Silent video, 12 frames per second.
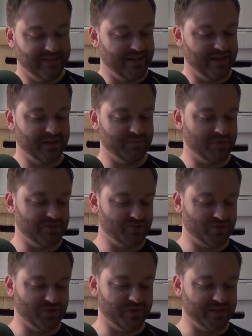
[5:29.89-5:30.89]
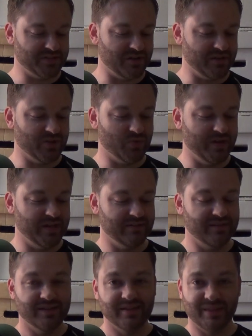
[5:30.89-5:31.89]
Anybody going as Harley
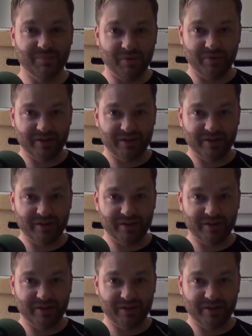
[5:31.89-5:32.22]
Quinn, you might